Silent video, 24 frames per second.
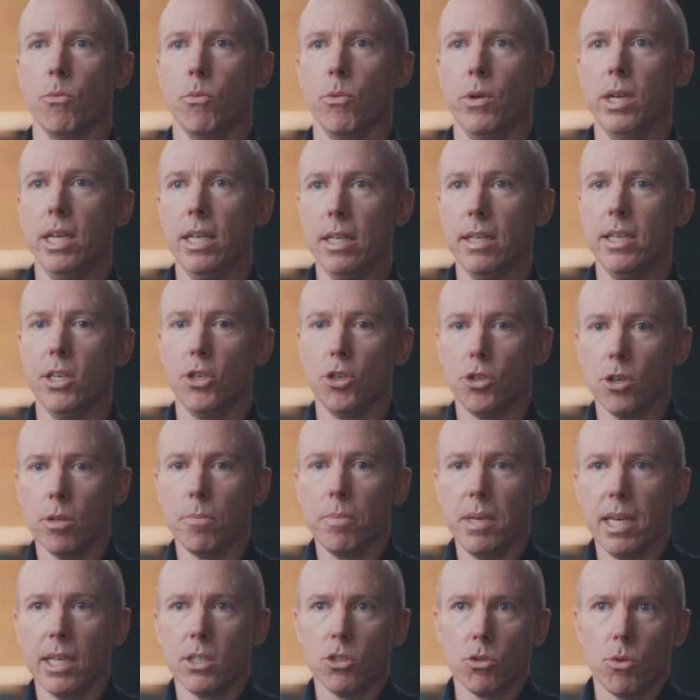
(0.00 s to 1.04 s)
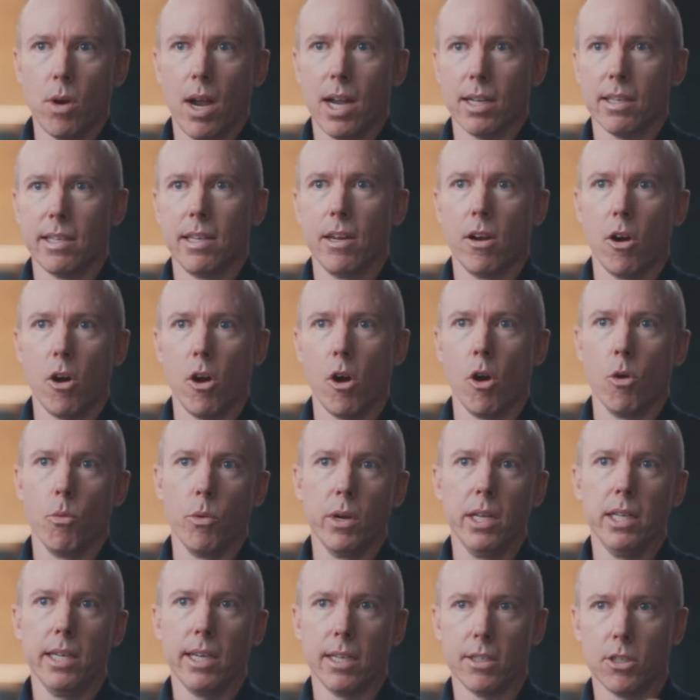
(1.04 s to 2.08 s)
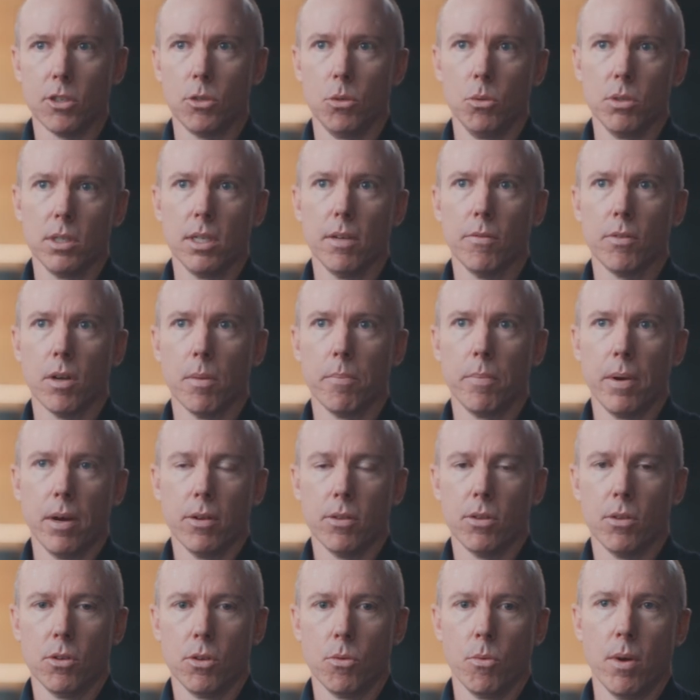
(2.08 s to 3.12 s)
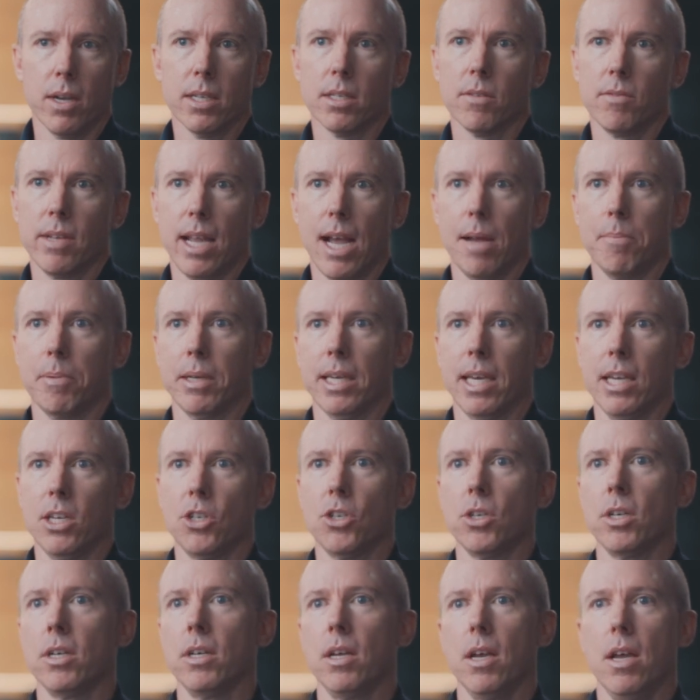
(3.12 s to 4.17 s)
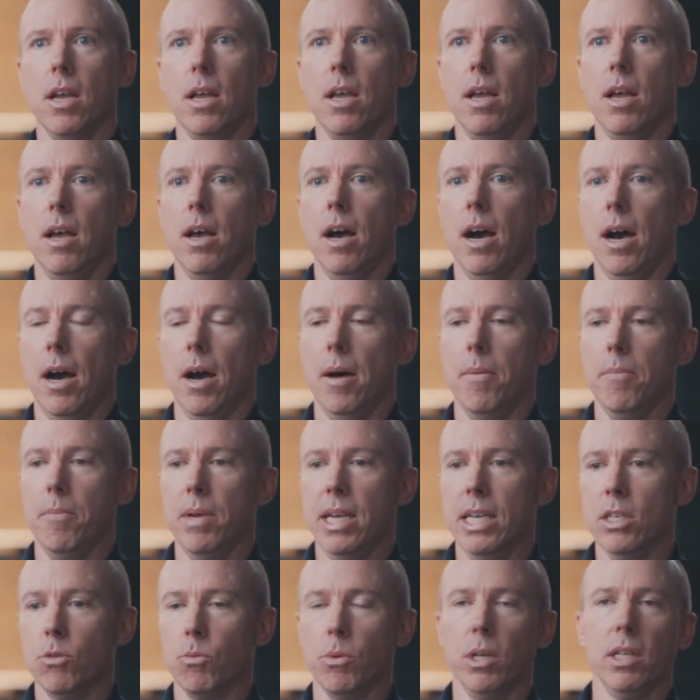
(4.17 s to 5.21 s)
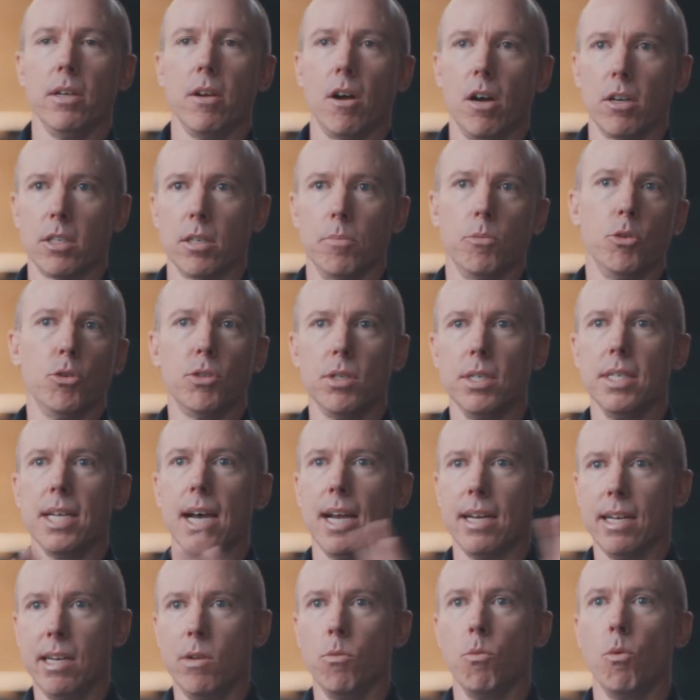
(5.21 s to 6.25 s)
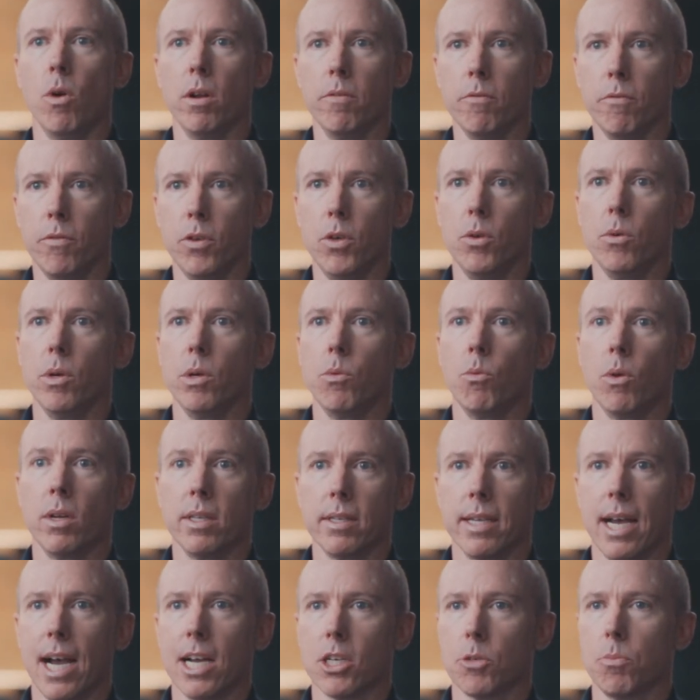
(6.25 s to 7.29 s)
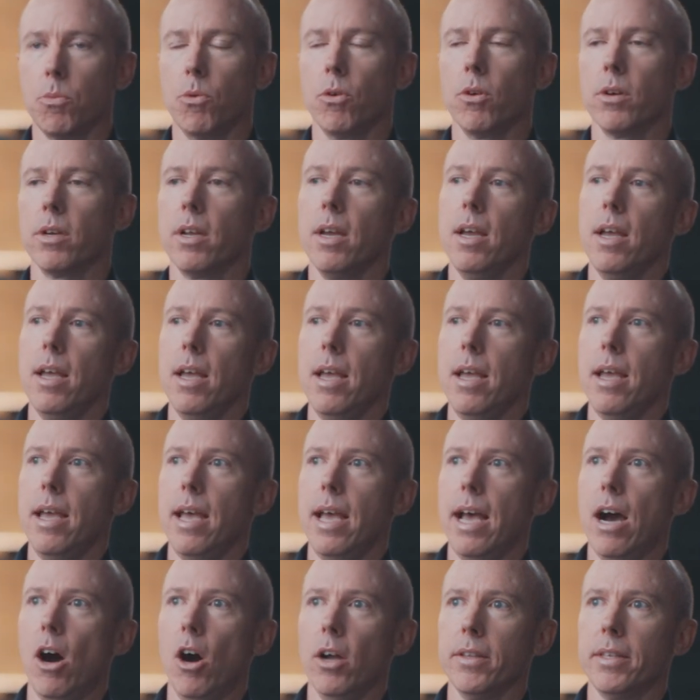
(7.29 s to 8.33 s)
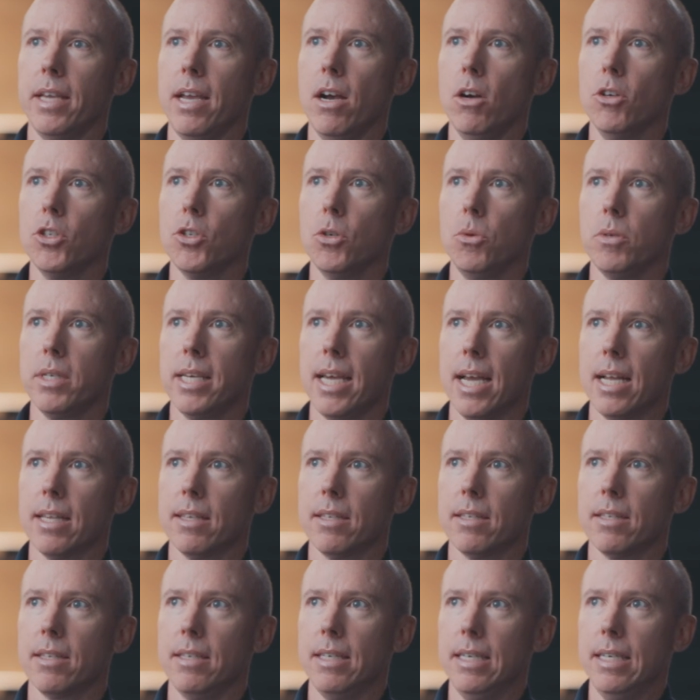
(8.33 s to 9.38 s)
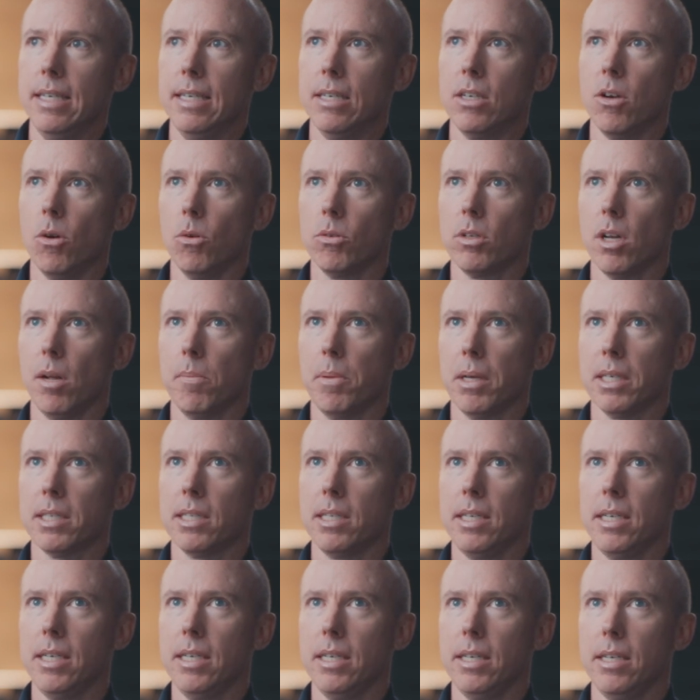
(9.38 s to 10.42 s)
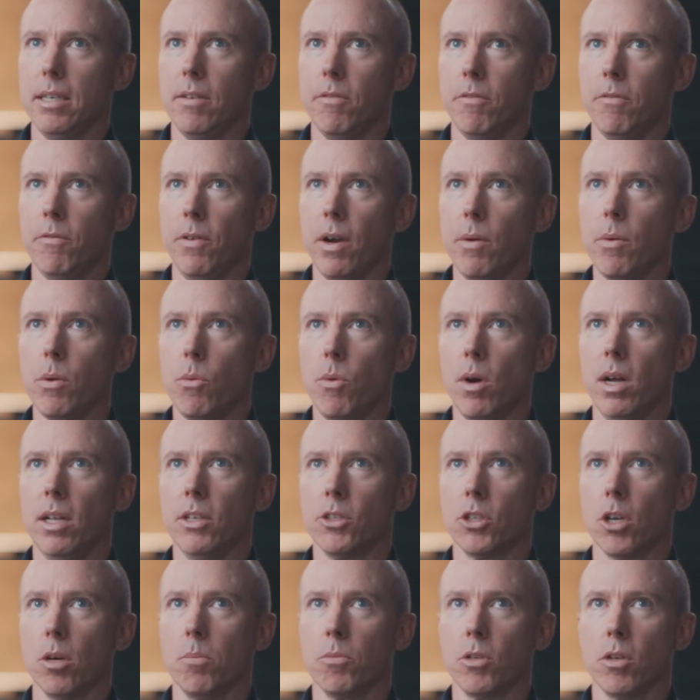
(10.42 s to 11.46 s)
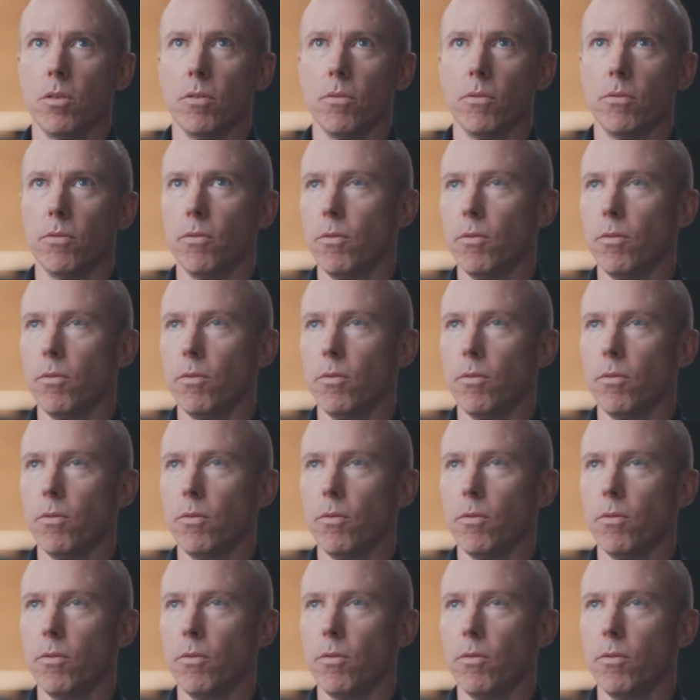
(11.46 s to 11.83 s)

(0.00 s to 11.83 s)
really should be extracted are really exclusive compared to the rest of the application is really awesome. You see that in one view, in one dashboard. They also get the code complexity very well in terms of,